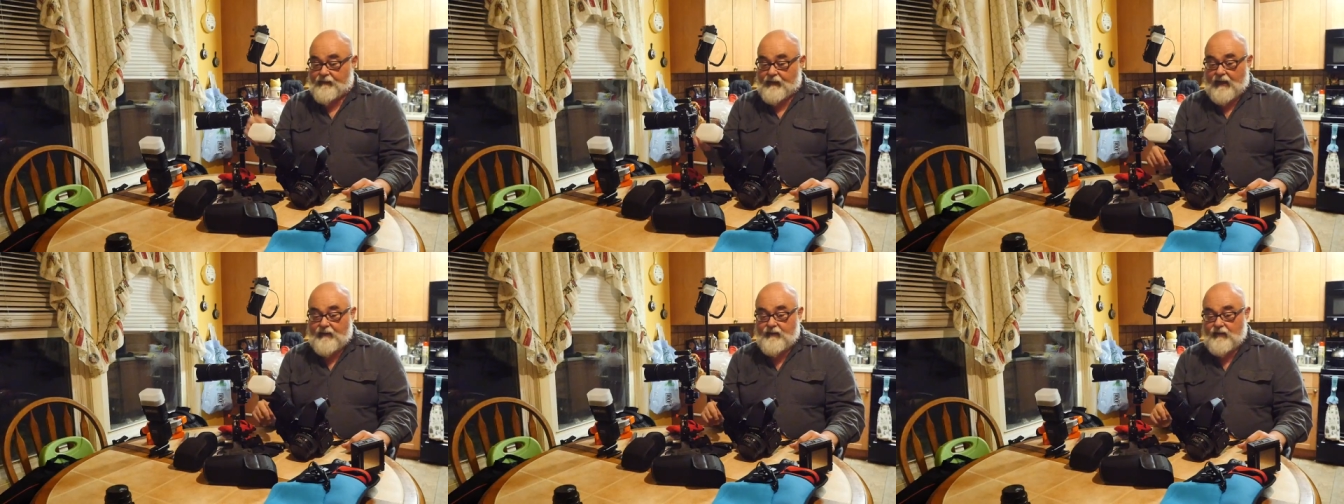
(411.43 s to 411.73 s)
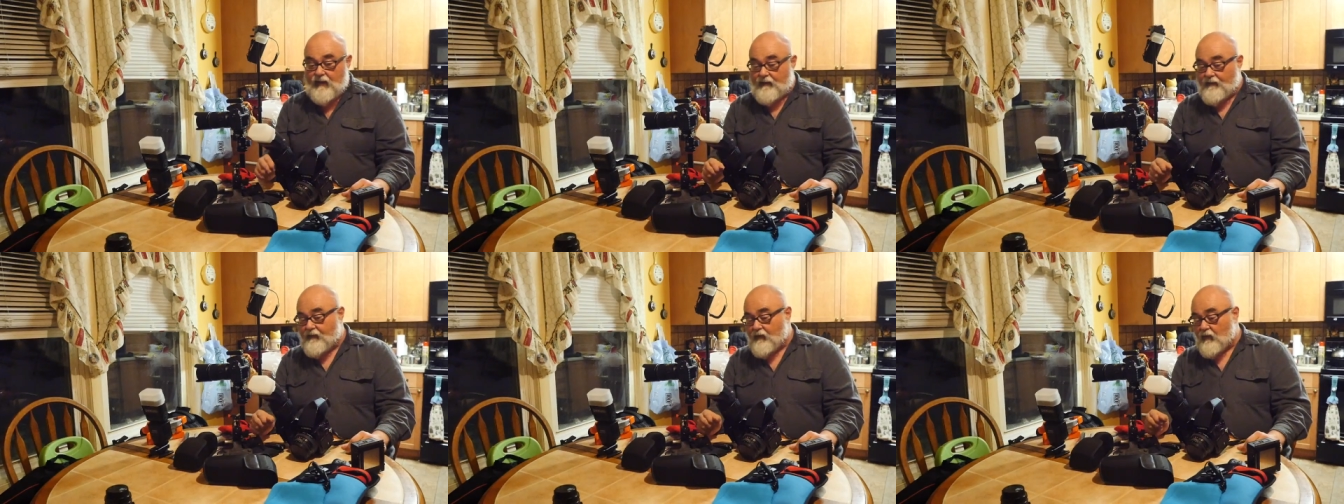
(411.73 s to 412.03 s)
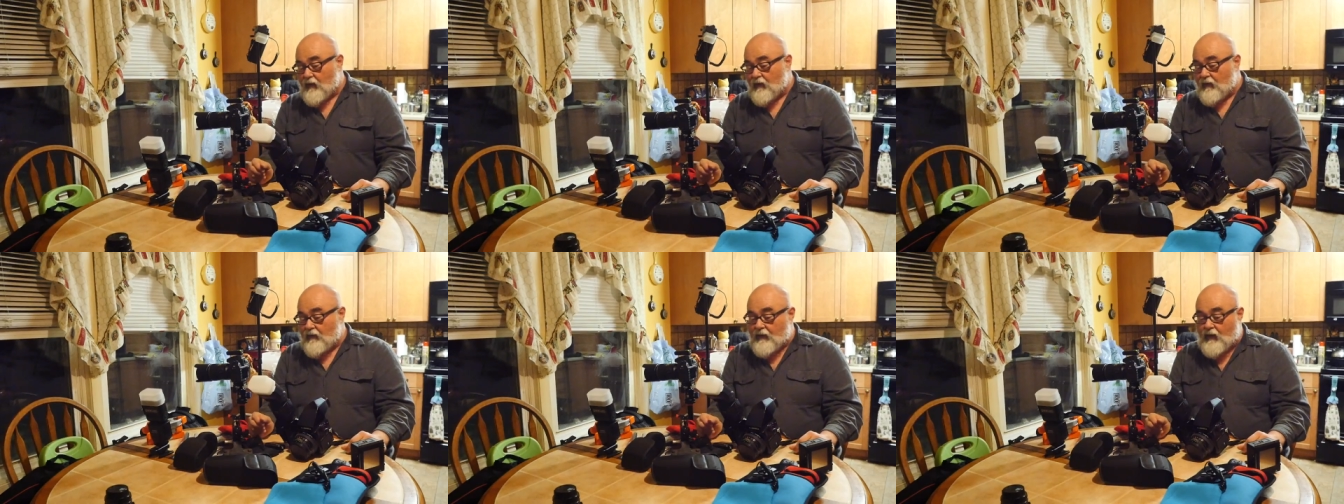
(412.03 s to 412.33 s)
that's it
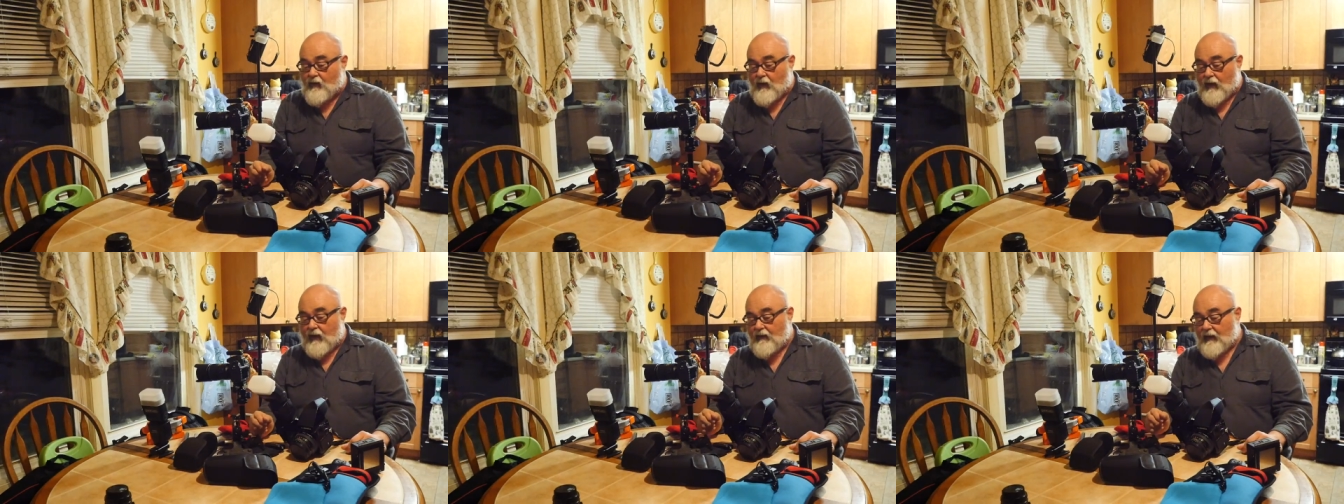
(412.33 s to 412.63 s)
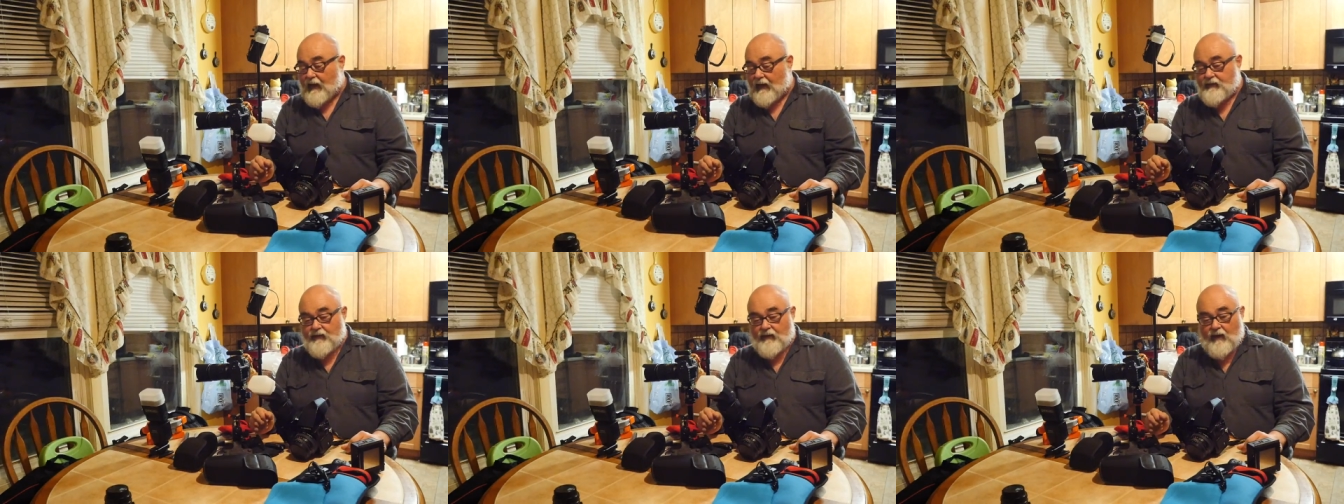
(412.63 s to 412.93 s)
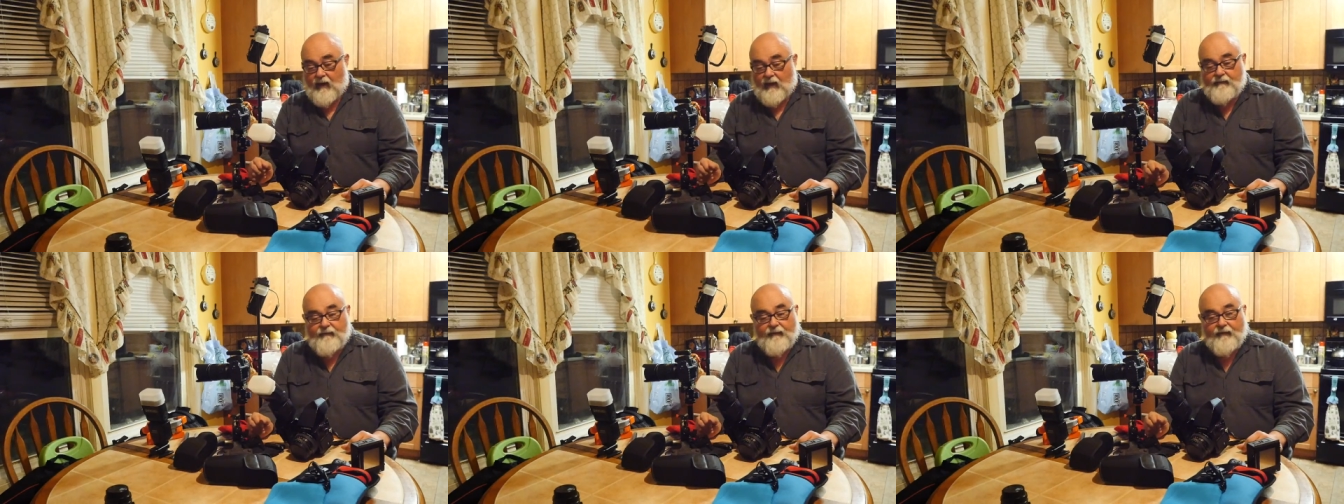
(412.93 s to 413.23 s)
for the quick lesson
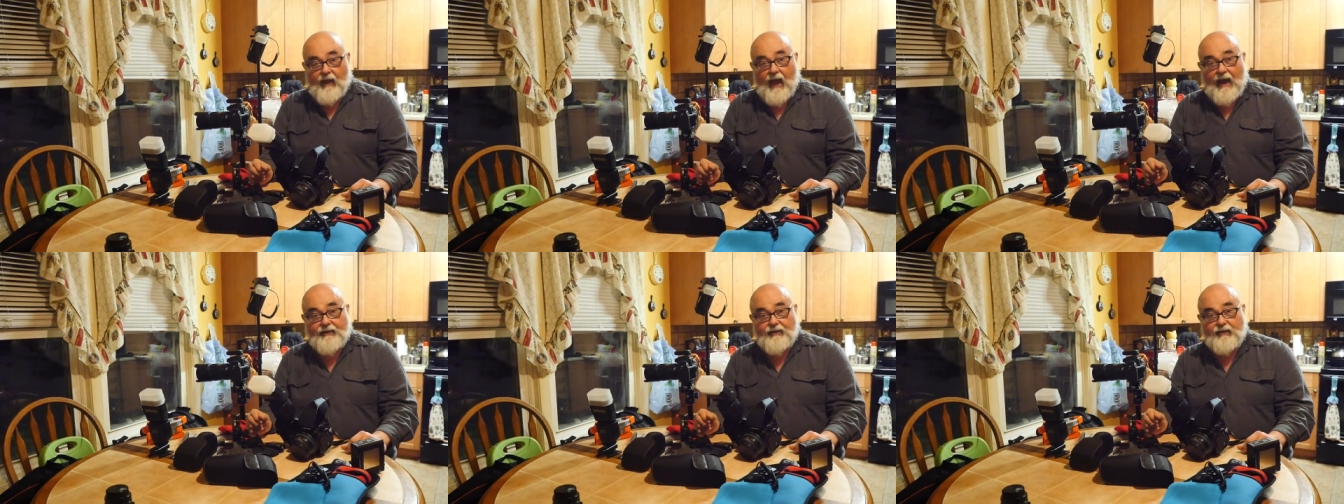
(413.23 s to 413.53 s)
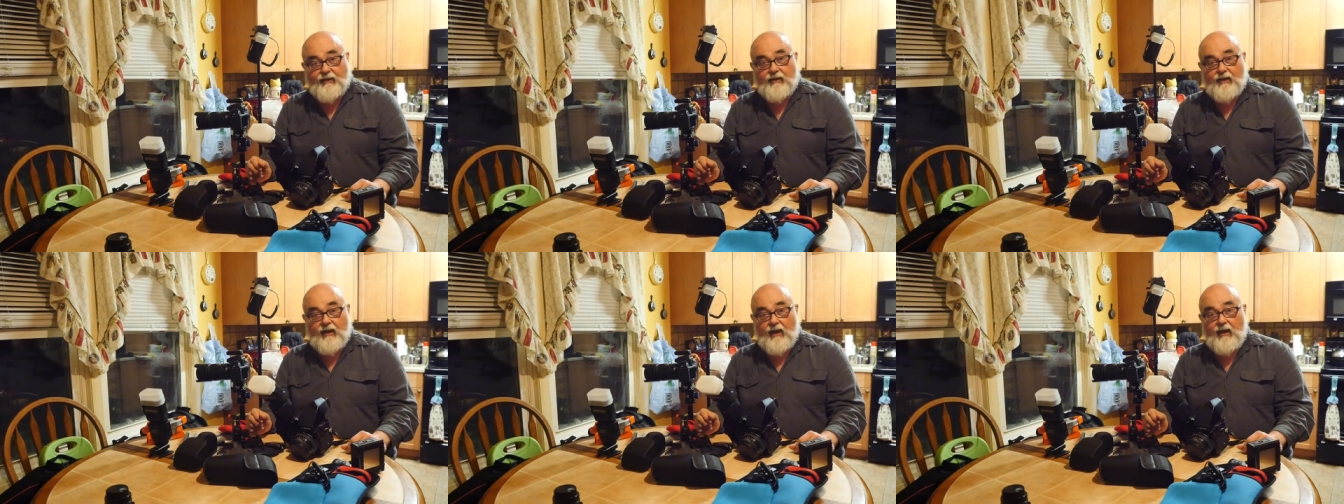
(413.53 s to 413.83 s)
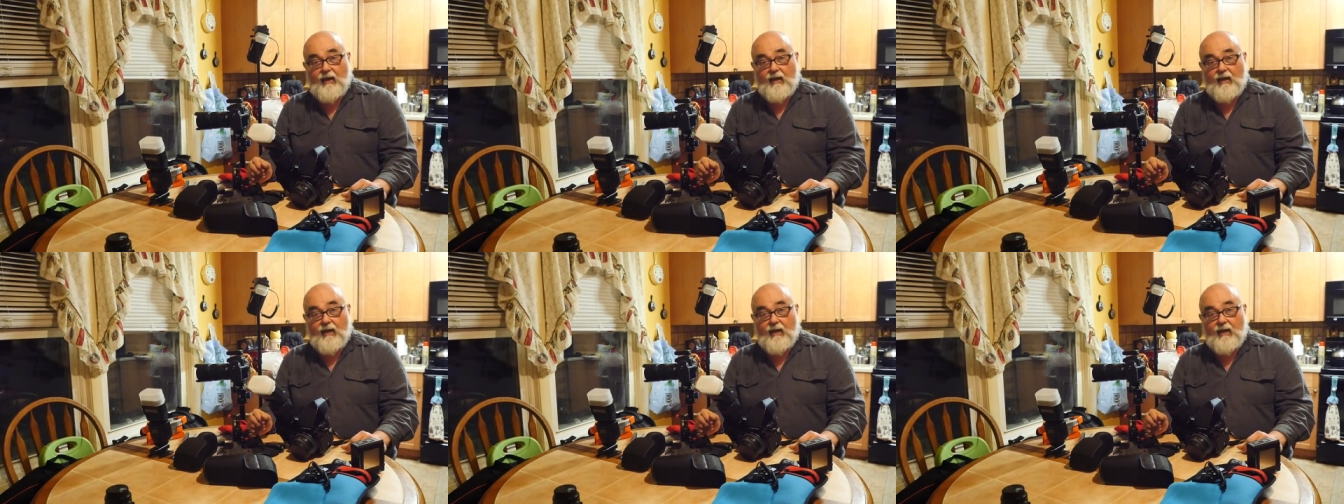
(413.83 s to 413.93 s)
on flashes.